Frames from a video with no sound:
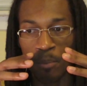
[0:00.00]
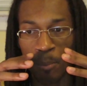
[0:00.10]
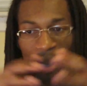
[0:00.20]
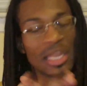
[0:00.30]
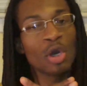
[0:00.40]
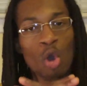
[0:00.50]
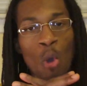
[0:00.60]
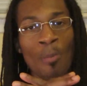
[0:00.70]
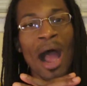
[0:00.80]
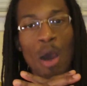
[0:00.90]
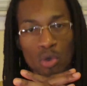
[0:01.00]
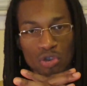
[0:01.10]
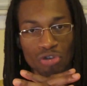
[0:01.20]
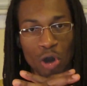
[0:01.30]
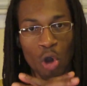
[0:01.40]
political power
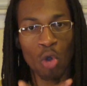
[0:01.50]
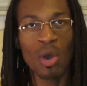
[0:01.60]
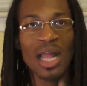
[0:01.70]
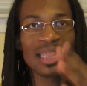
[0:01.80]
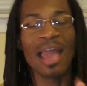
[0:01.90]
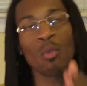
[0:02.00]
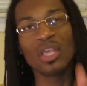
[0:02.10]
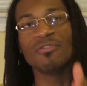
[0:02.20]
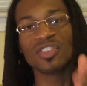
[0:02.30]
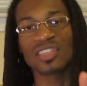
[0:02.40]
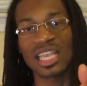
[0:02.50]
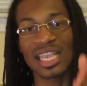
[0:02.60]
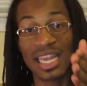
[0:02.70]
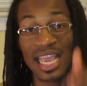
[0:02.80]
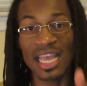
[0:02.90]
struggle that we've
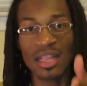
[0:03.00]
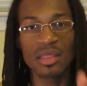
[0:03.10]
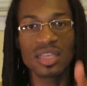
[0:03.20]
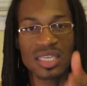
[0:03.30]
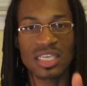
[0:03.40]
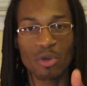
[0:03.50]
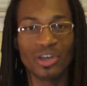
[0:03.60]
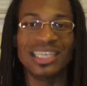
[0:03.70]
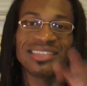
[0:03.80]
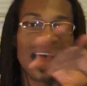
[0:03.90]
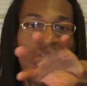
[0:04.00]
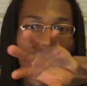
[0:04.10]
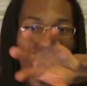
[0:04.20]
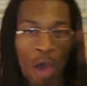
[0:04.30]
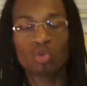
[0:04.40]
seen in the series
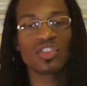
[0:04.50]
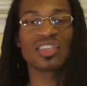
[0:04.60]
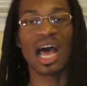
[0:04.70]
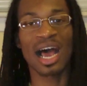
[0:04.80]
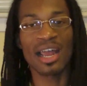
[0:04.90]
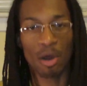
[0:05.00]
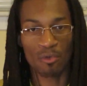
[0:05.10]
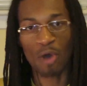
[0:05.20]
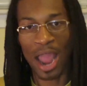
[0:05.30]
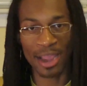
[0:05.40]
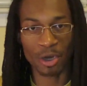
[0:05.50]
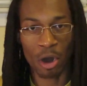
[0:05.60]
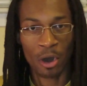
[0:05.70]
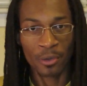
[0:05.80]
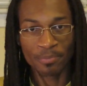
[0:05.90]
outside of
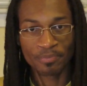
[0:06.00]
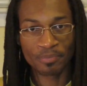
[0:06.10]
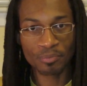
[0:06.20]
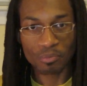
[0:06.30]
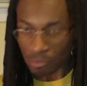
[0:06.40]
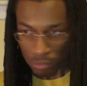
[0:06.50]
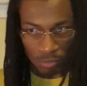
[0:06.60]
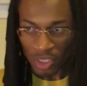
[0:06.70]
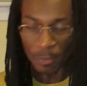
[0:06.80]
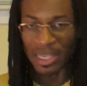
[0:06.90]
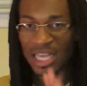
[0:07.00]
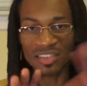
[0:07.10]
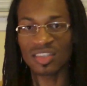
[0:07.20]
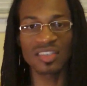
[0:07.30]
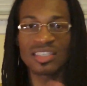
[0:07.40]
Ragnar.
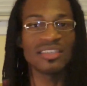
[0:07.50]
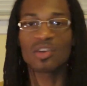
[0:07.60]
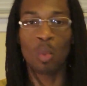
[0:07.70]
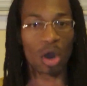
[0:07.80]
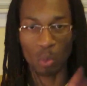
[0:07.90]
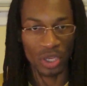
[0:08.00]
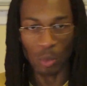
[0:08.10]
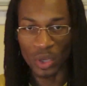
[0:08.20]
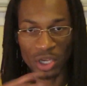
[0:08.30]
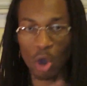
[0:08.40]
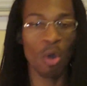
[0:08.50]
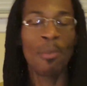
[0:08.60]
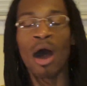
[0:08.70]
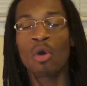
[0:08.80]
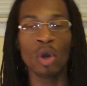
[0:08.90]
Because in Season 1, we know
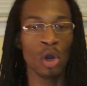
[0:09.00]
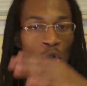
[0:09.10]
about